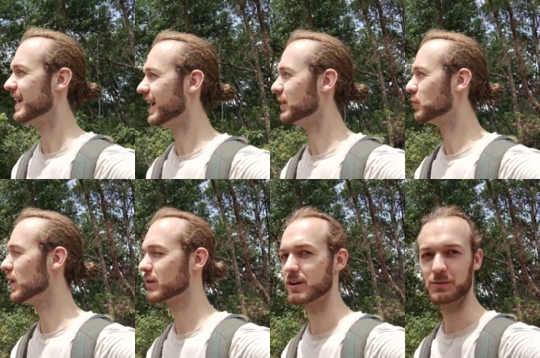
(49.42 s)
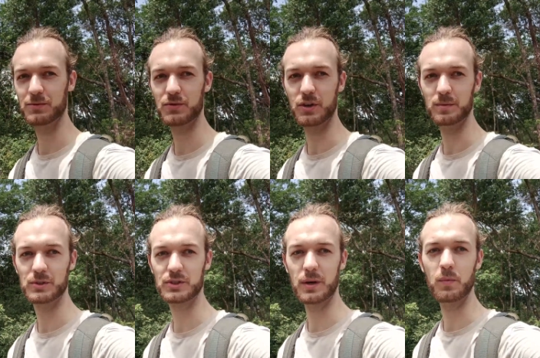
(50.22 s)
and welcome from
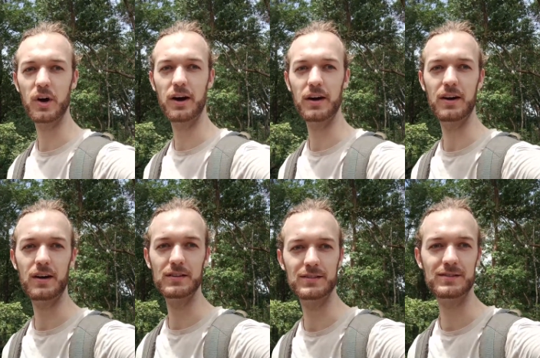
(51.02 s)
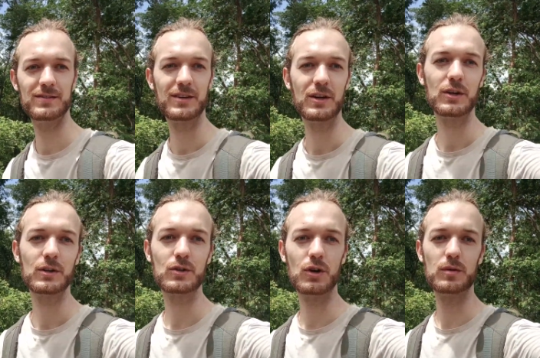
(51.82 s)
somewhere on
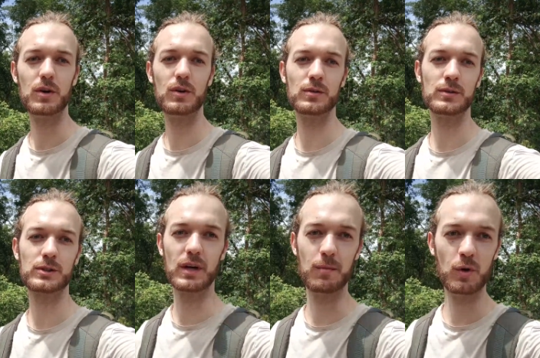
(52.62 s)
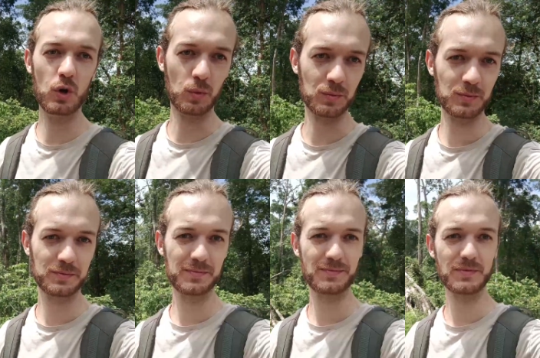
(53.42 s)
Koh Rong Samloem
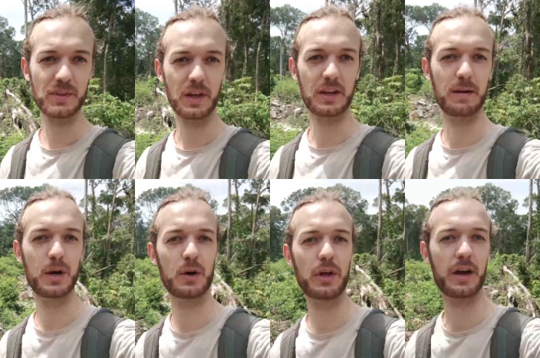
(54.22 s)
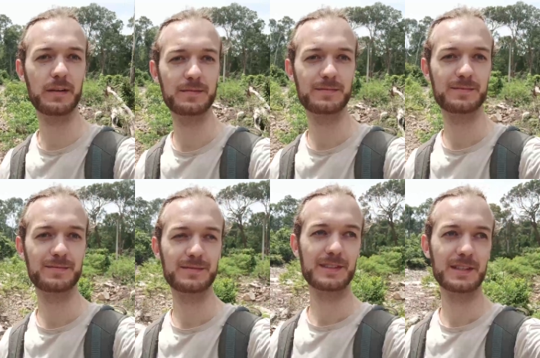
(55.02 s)
in Cambodia.
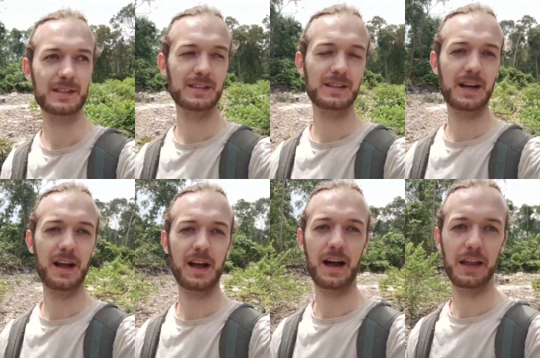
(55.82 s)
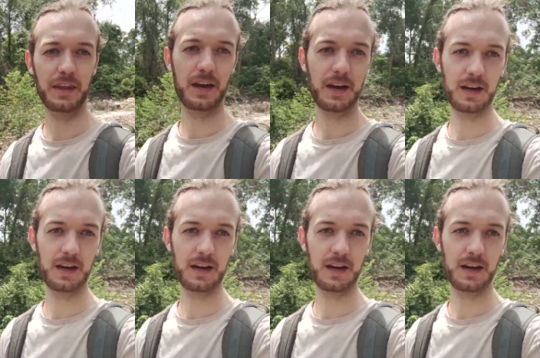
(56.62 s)
And